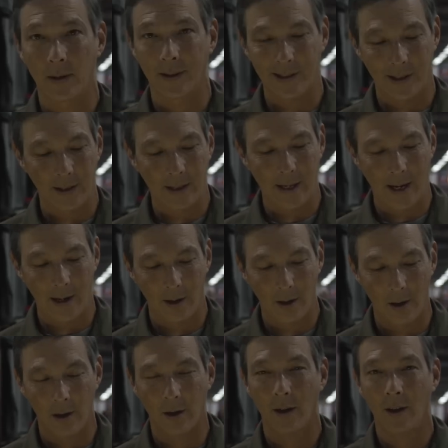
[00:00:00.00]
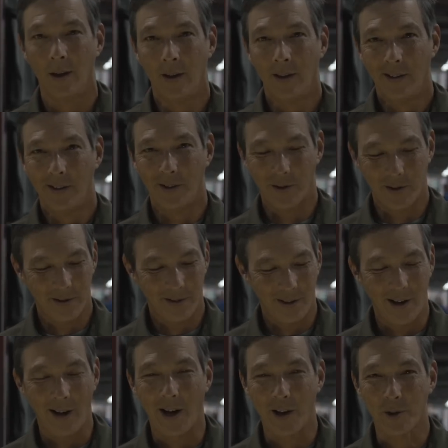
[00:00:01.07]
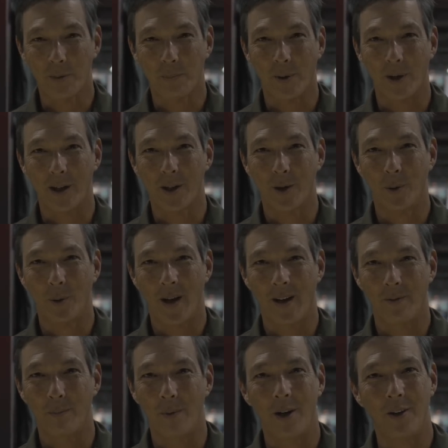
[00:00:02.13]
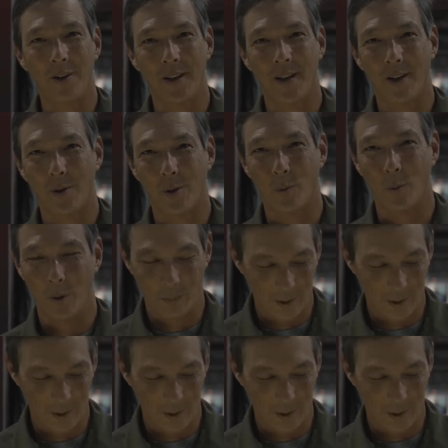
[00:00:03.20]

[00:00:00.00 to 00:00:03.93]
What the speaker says: that's in the catalog is actually pretty cool to have them all together in one